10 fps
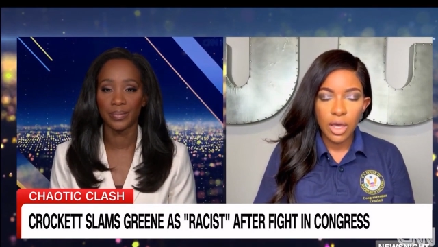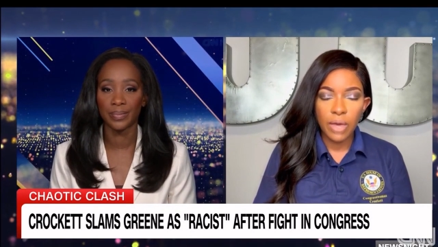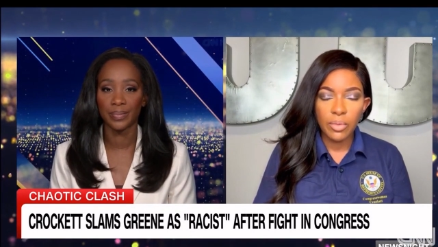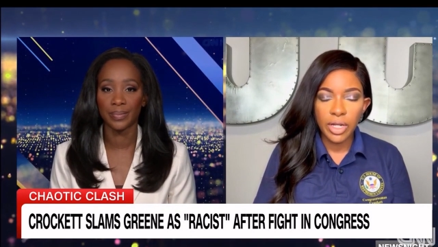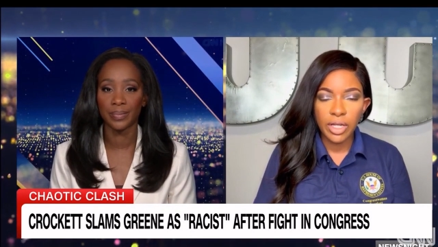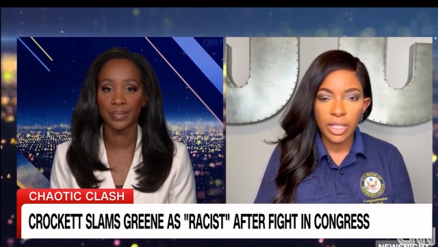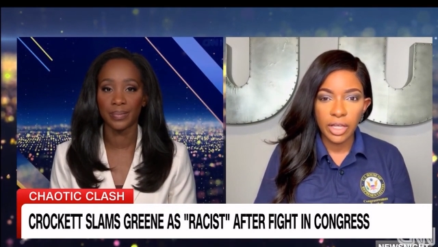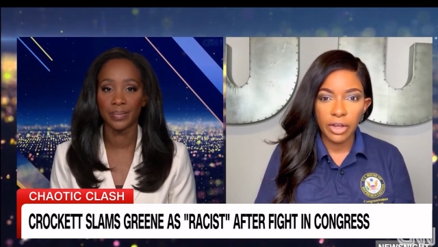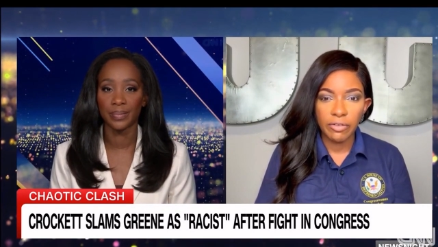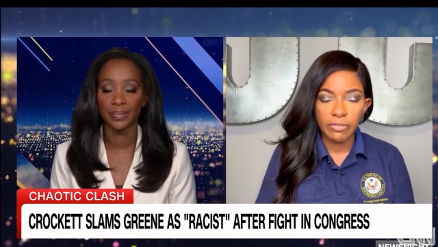Speaker 1: So I want to
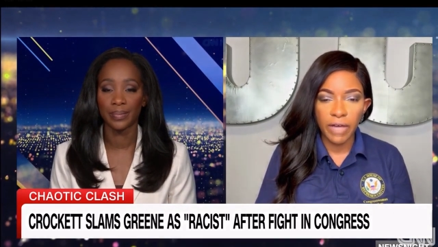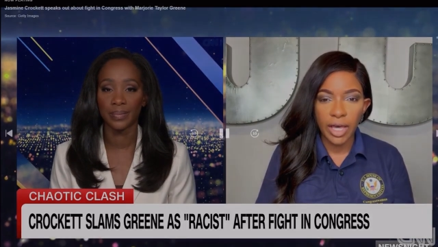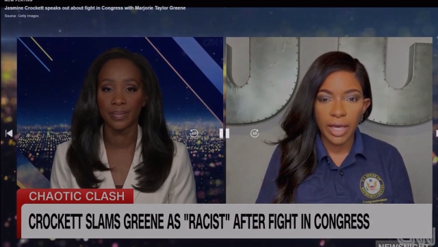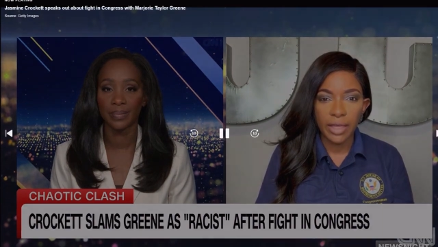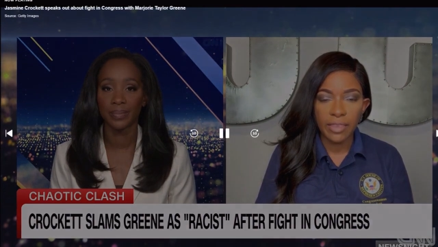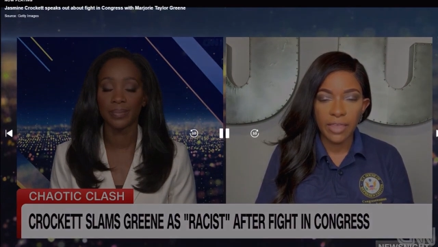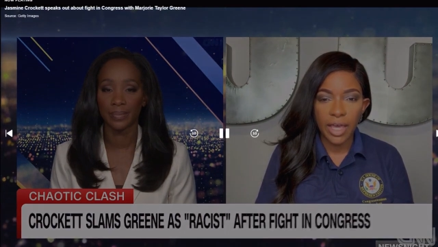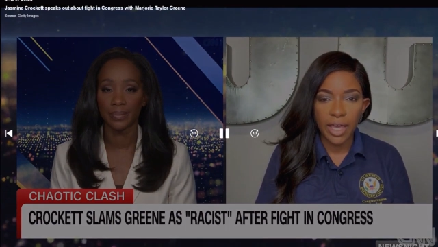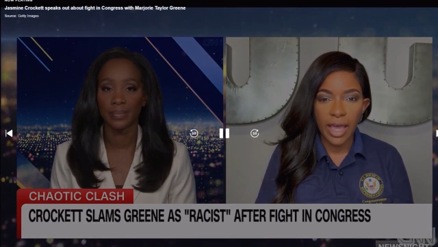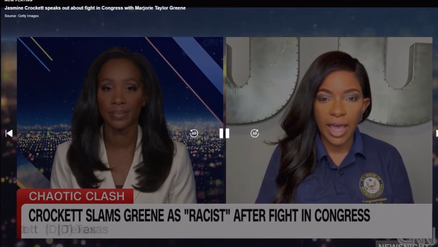clarify
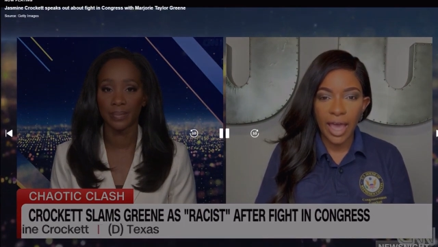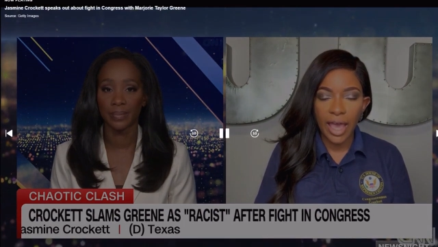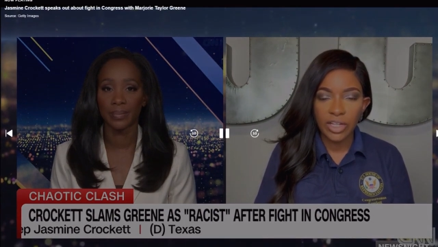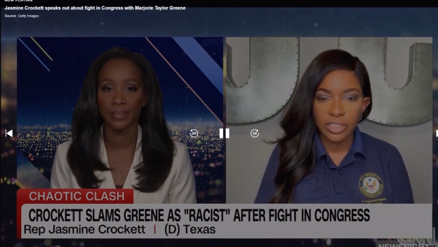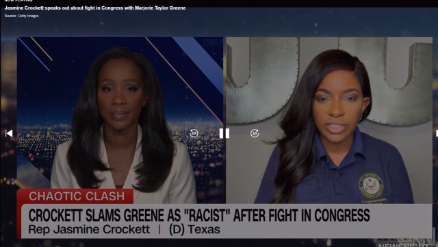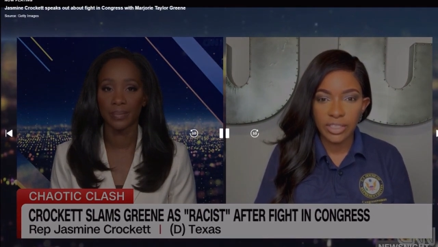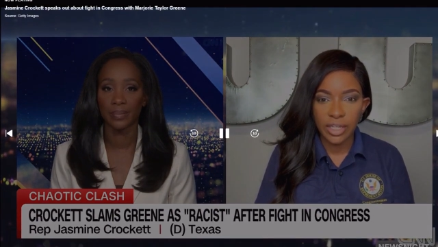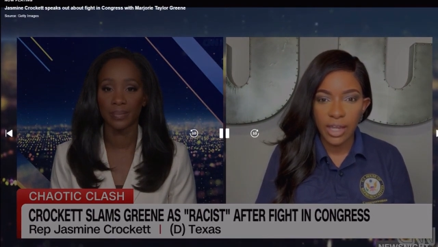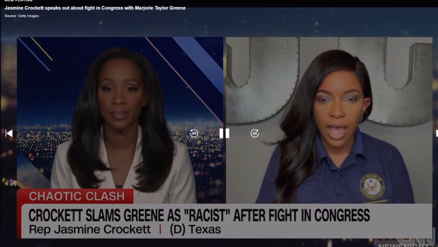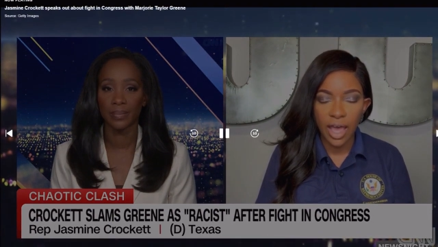that I actually
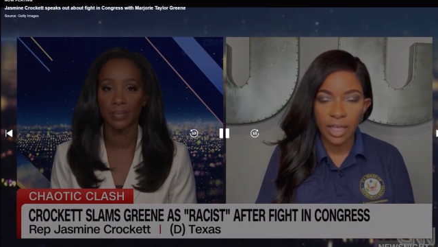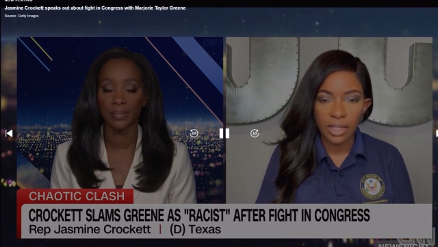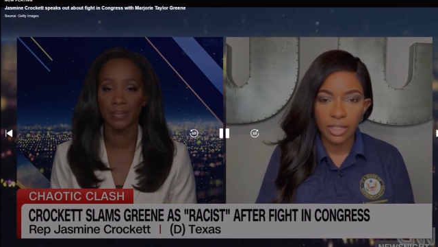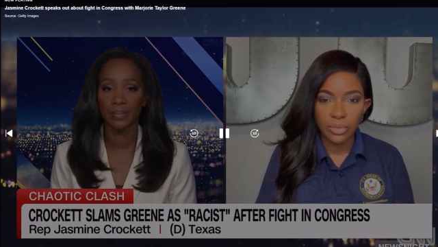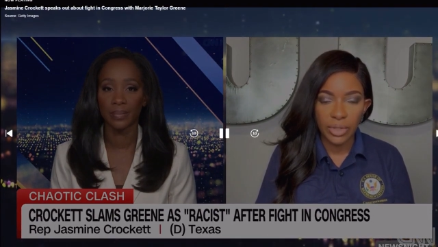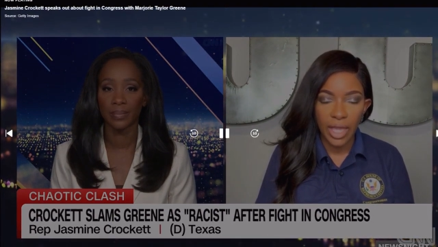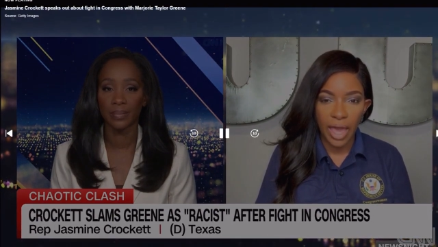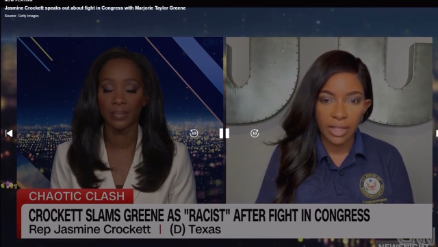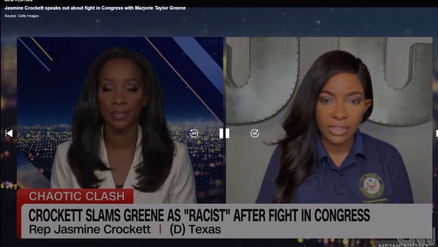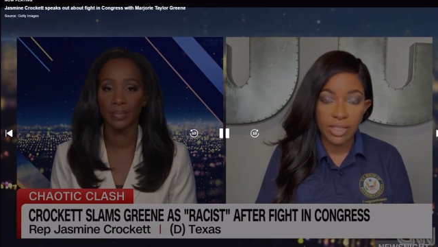did not
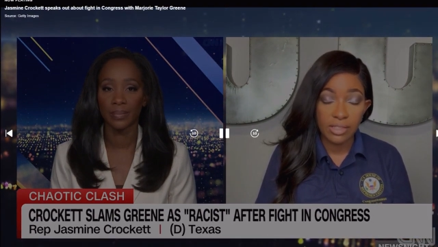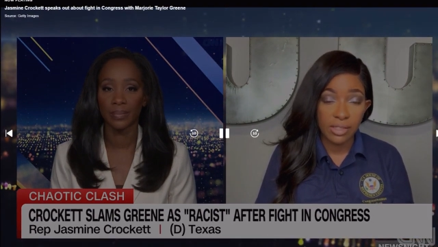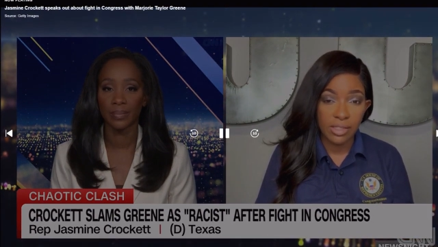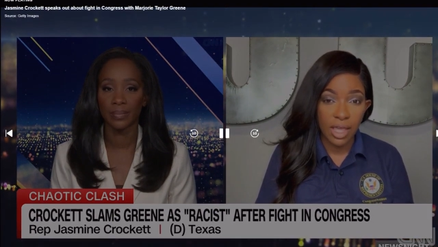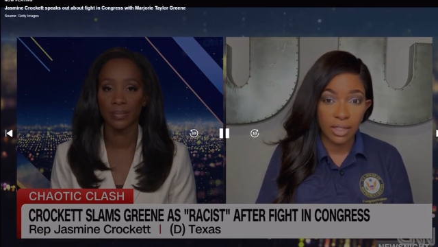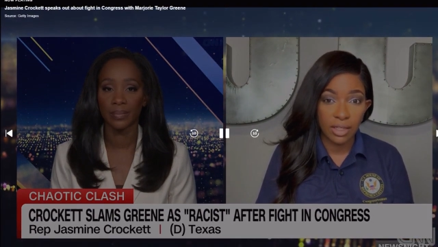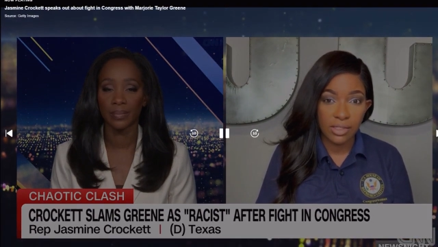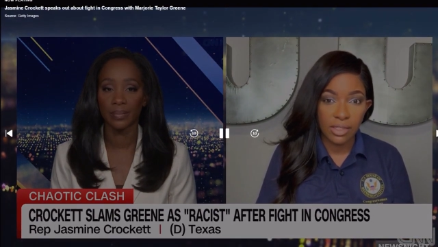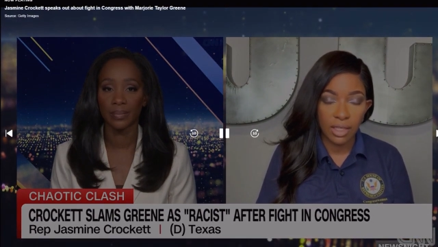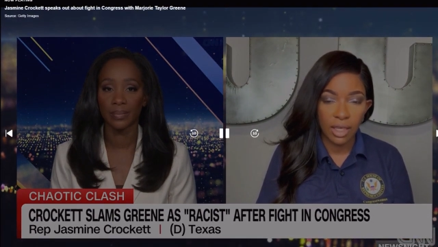react
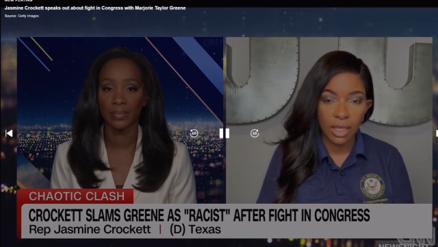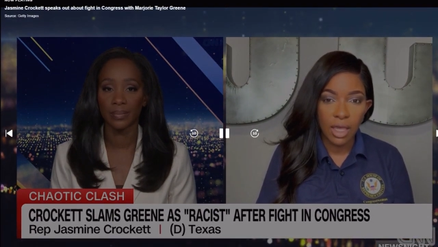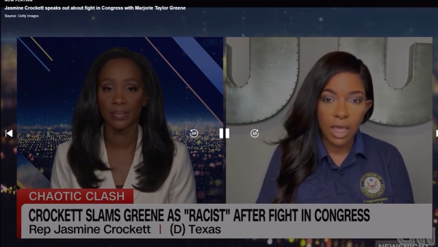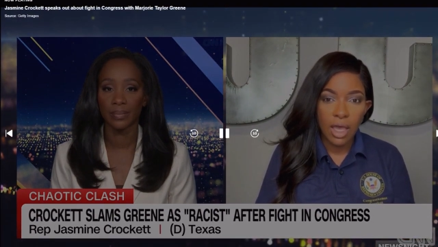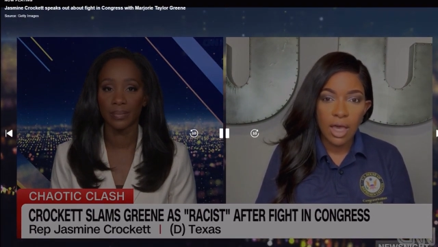instantaneously.